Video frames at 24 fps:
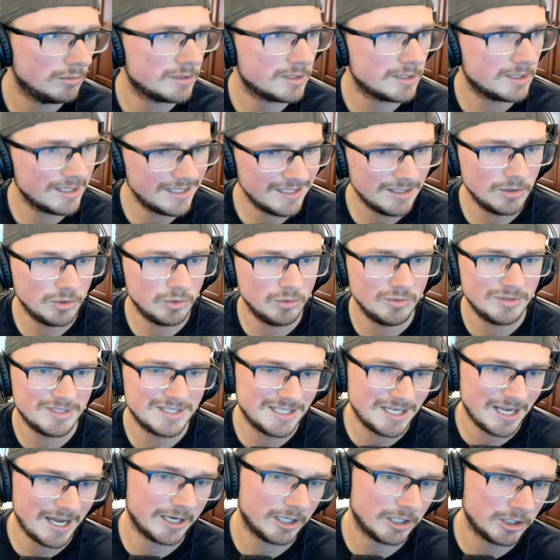
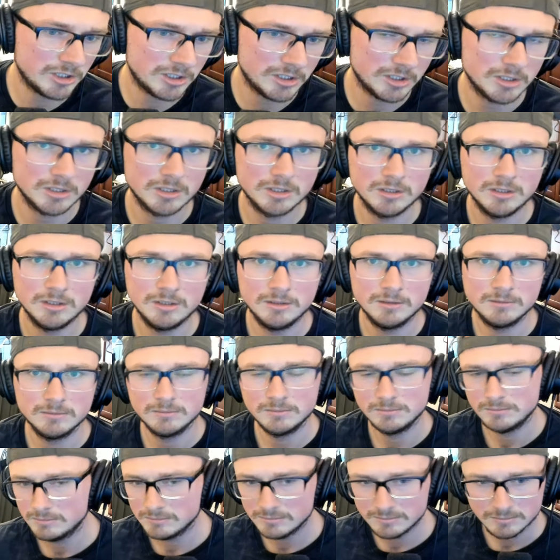Sesh,
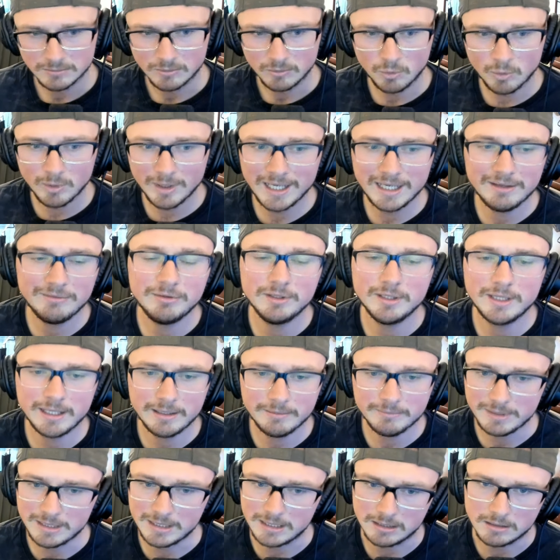whatever
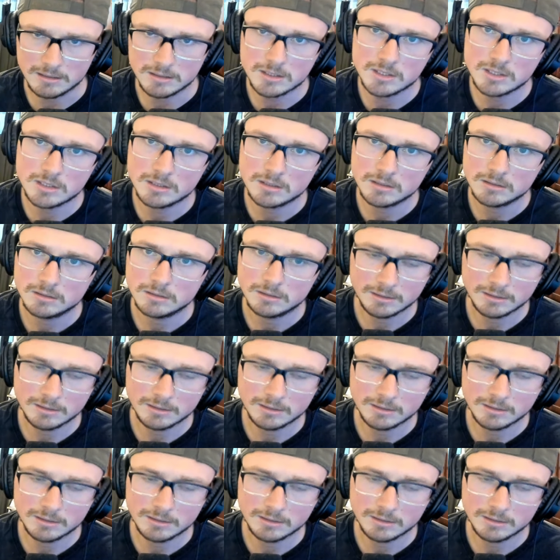that means.